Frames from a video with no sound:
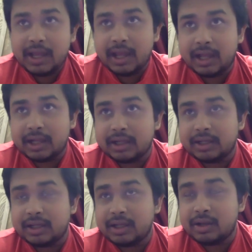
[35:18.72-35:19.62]

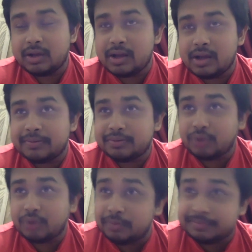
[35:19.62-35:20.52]
And
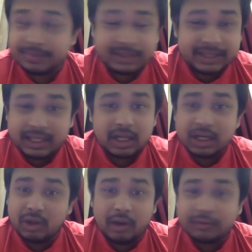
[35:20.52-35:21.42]
so
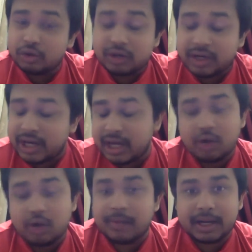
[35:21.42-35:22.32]
there you have to train
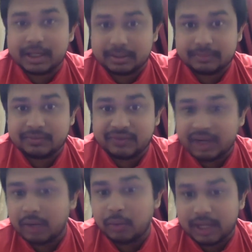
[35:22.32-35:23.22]
your mind
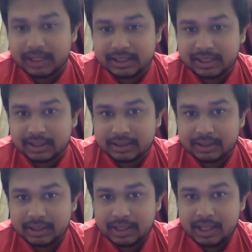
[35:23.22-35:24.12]
very well, I think.
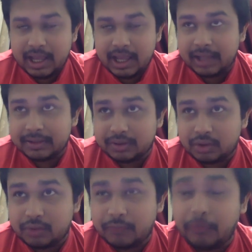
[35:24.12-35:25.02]
And
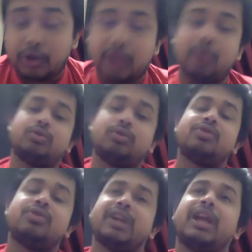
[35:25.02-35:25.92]
for you to
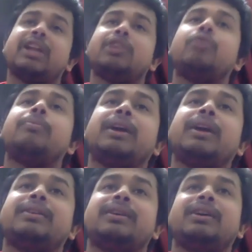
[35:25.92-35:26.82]
train your
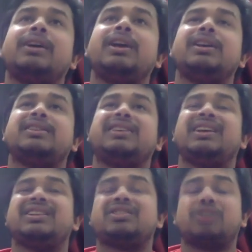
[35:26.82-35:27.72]
mind,
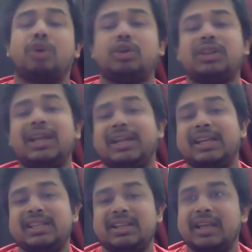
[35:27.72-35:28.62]
see, it's not that
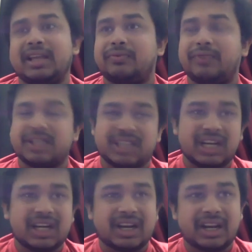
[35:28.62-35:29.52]
easy. Like
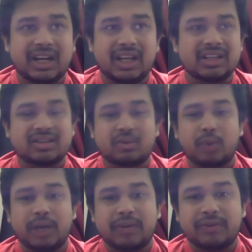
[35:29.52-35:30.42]
physical training is
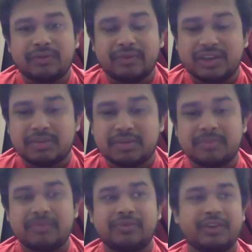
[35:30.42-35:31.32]
quite
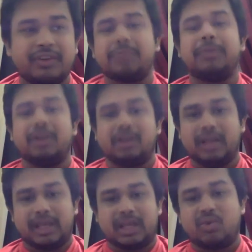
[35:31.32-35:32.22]
visible.
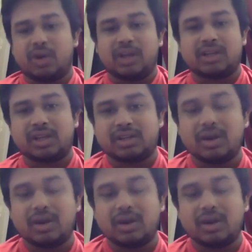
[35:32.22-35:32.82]
Like you can just